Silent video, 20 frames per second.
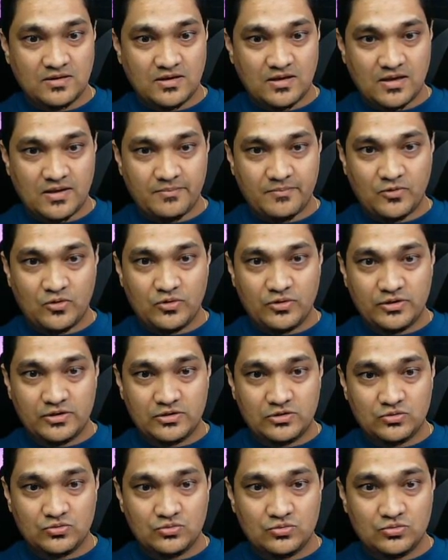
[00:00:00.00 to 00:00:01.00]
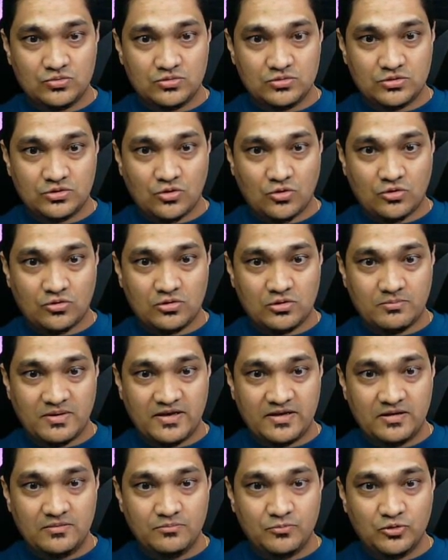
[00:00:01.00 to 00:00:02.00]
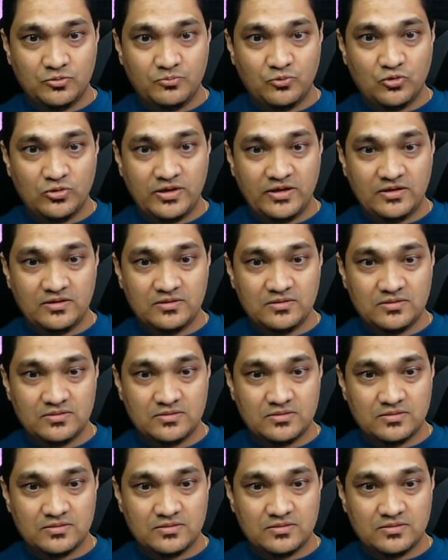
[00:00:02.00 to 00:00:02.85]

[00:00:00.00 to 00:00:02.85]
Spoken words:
I'm going to toggle my input boolean